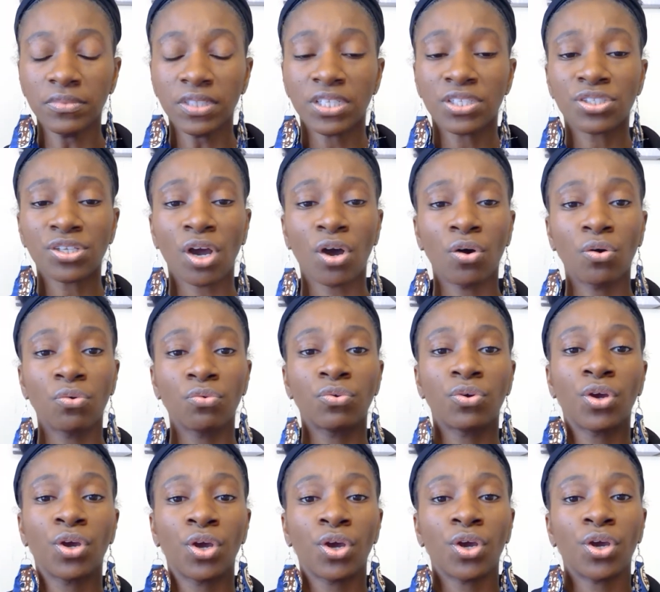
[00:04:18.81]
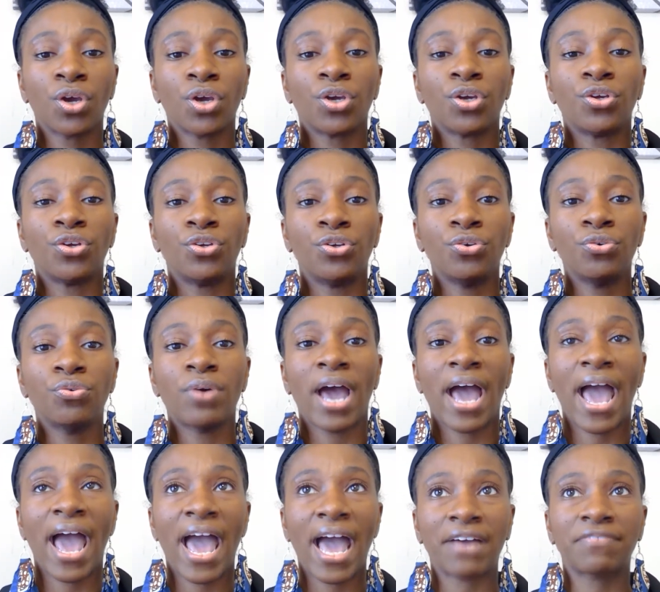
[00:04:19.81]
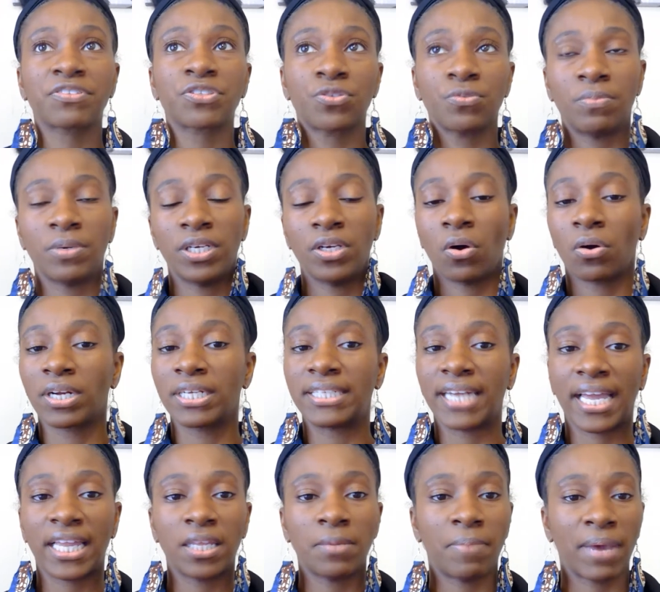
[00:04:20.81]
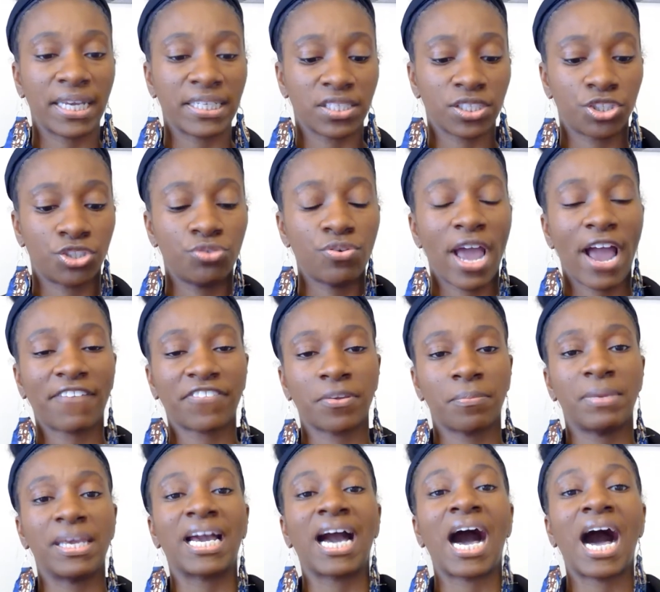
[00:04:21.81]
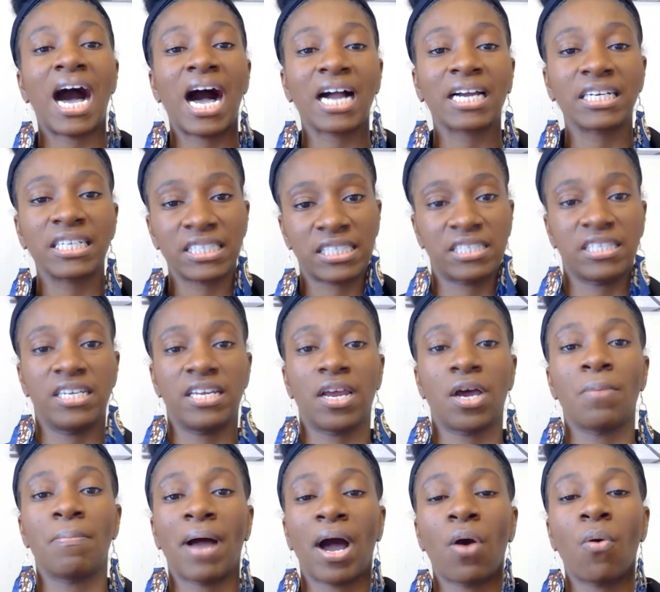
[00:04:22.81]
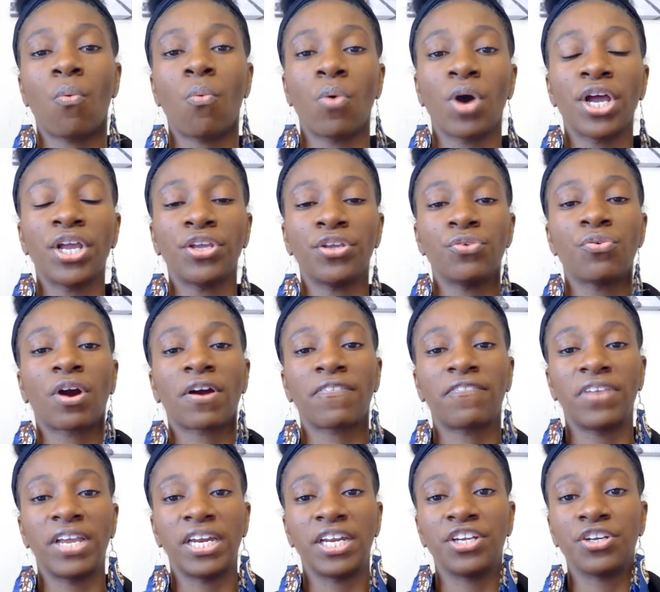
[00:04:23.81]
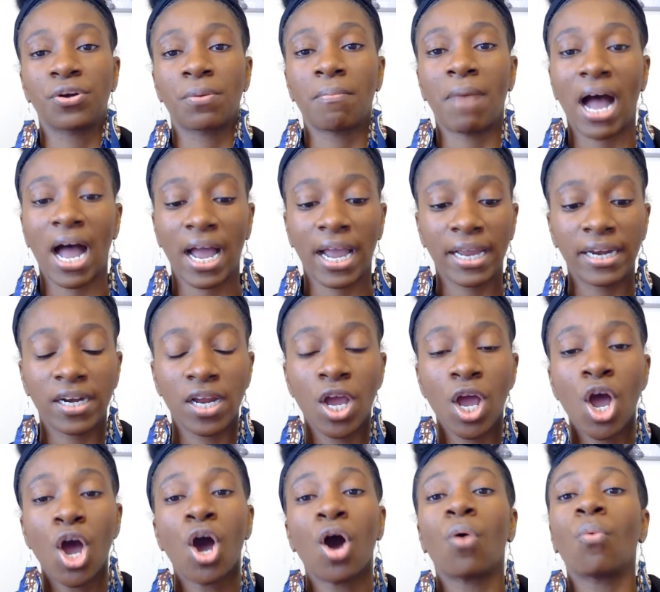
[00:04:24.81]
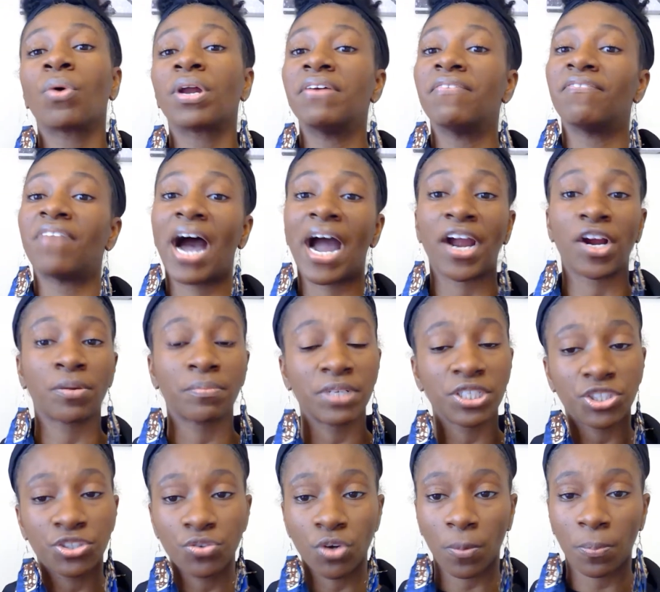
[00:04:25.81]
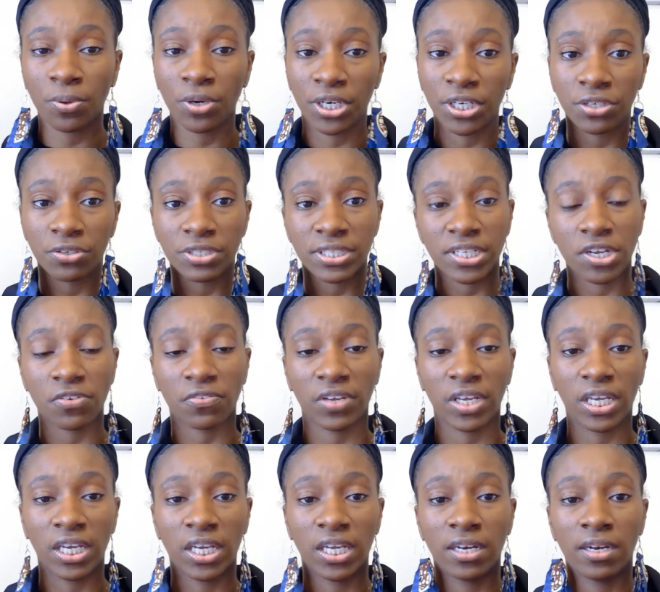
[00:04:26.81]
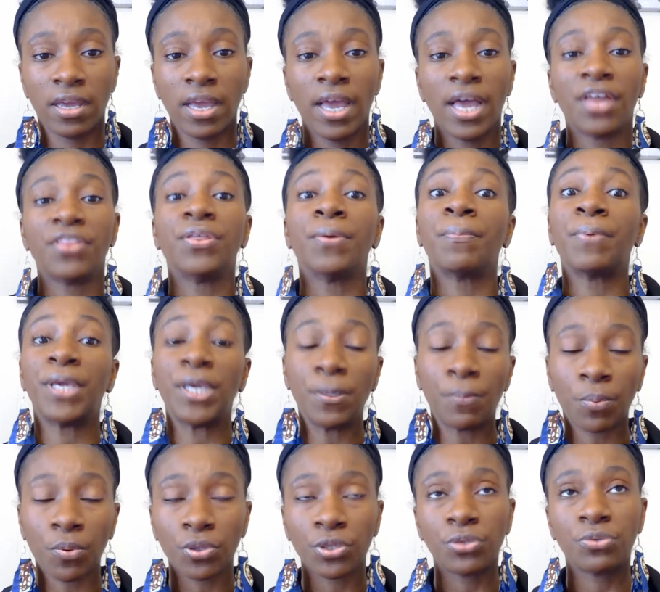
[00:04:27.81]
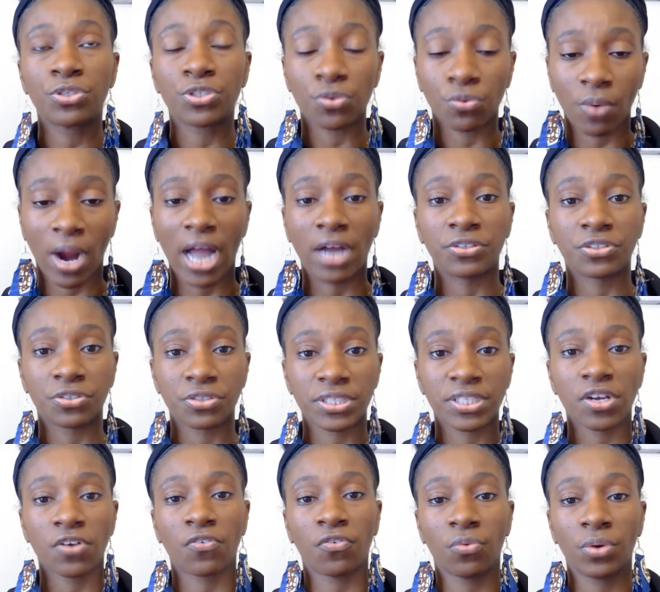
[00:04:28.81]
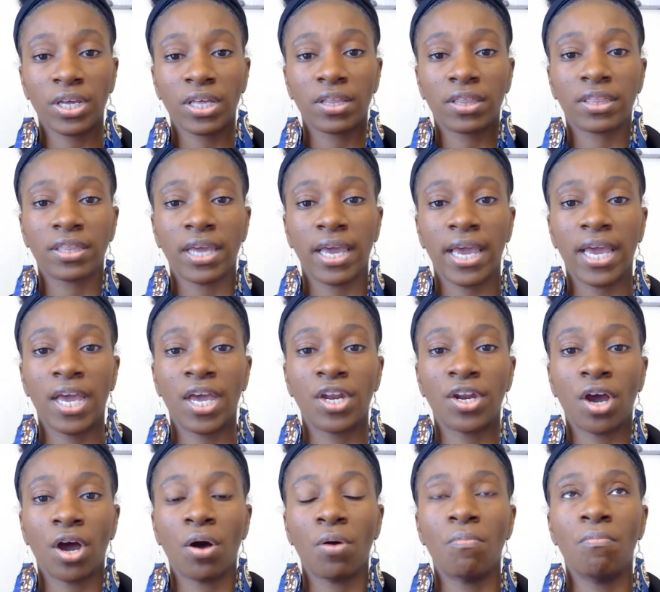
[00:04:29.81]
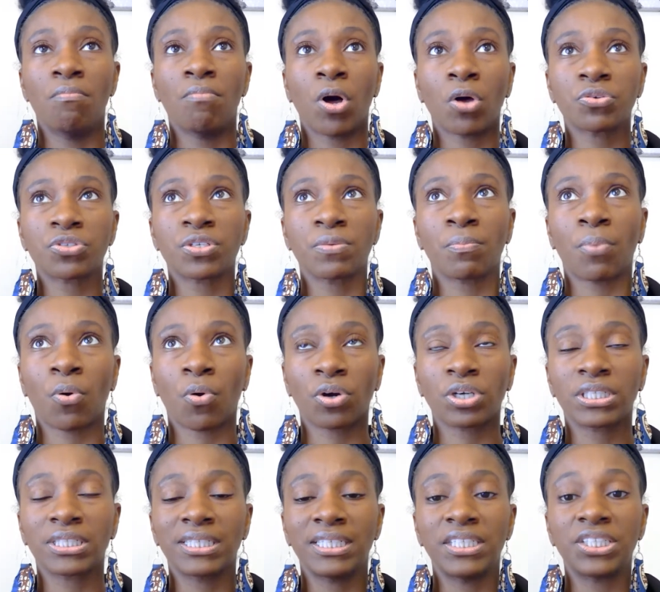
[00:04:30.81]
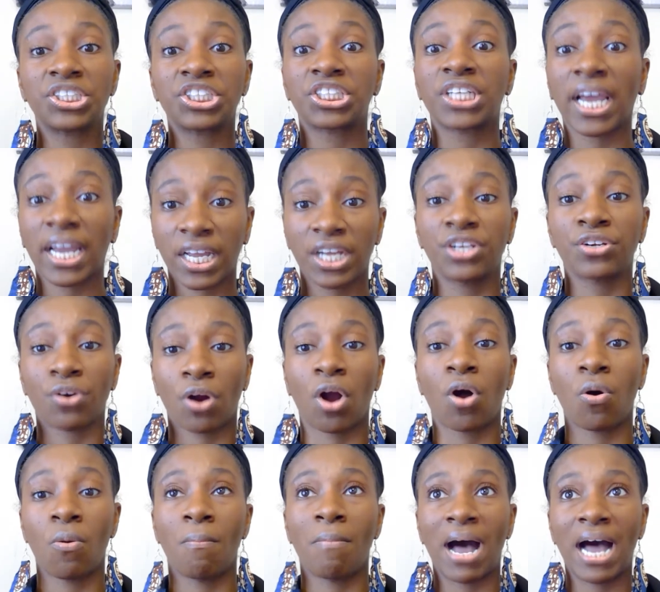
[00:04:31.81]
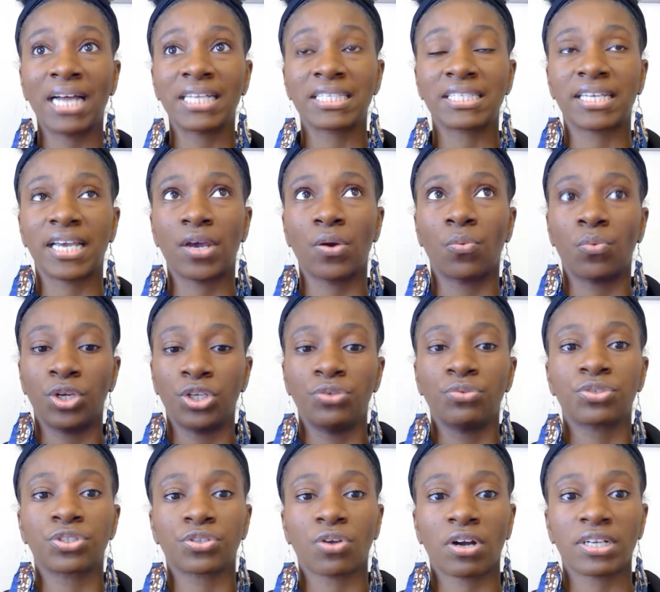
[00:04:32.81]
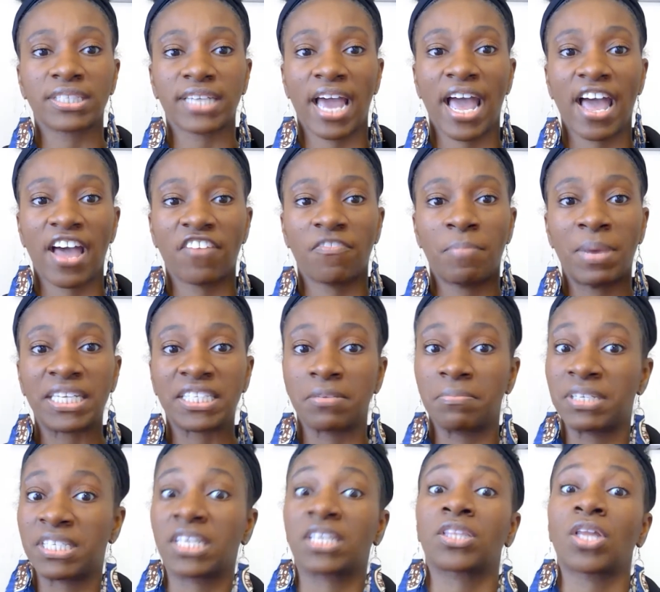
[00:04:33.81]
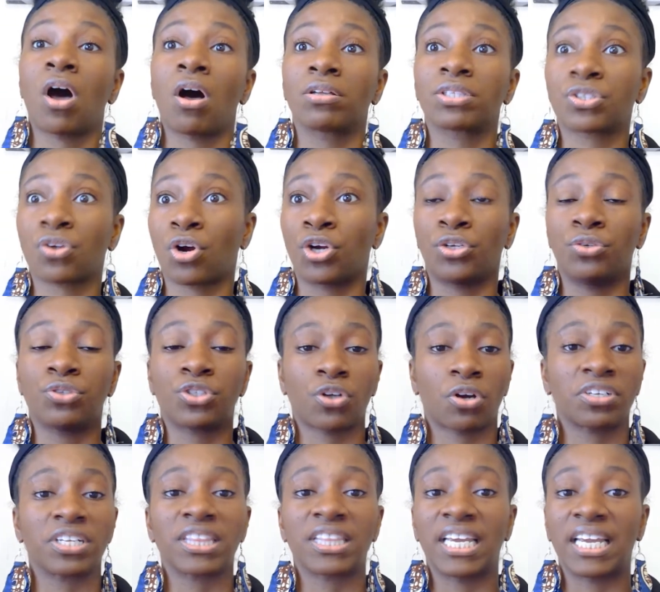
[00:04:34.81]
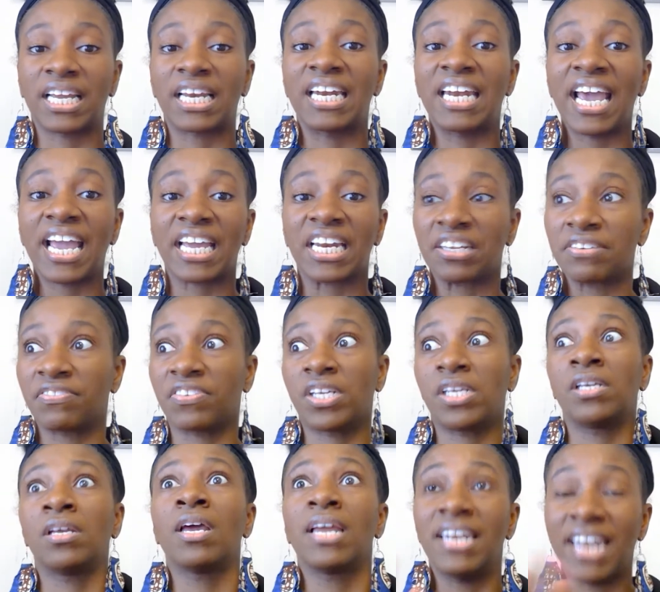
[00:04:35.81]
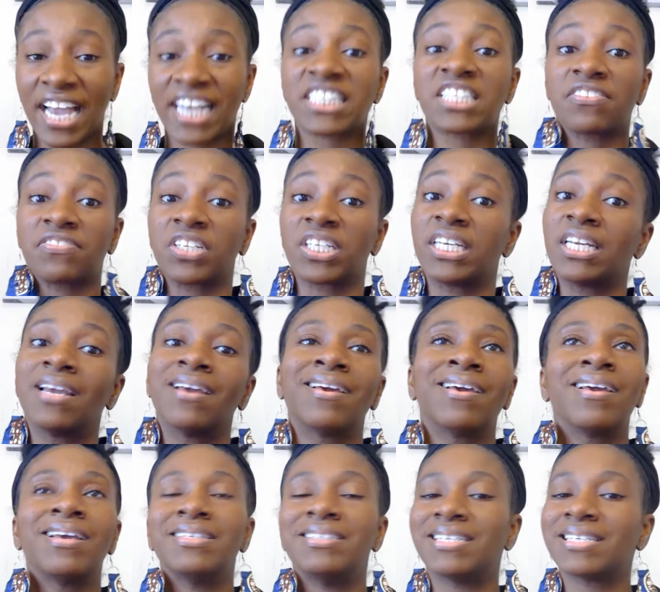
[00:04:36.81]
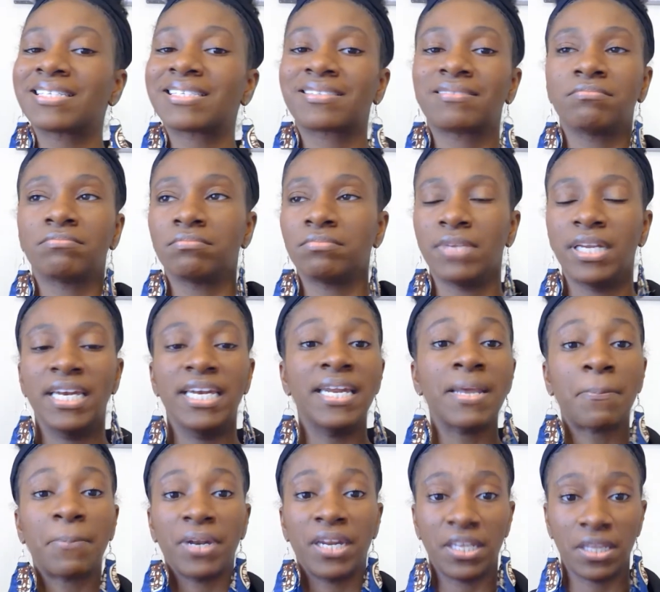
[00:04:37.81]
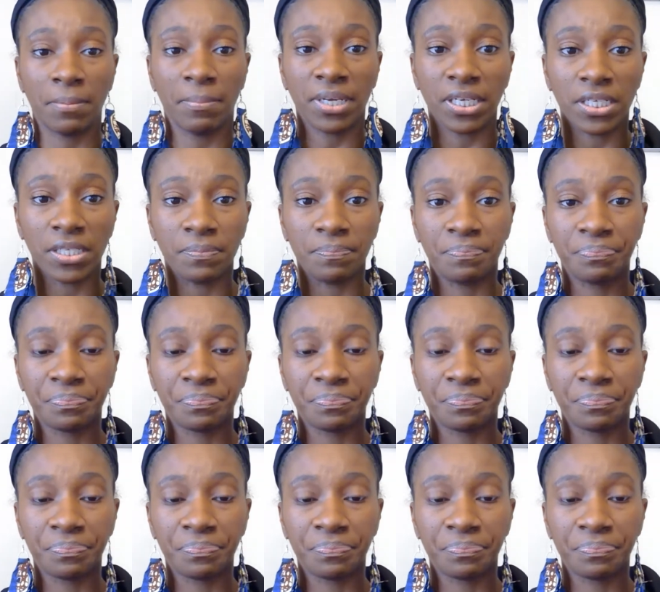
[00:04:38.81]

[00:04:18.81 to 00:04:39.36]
So you have to be, on a daily basis, you have to be cognizant about what you are feeding your mind, what environments you are putting yourself in, the people you surround yourself with, and most importantly, check in your own mindset when you start to have pessimistic thoughts or you start to think negatively. Just nip it in the bud.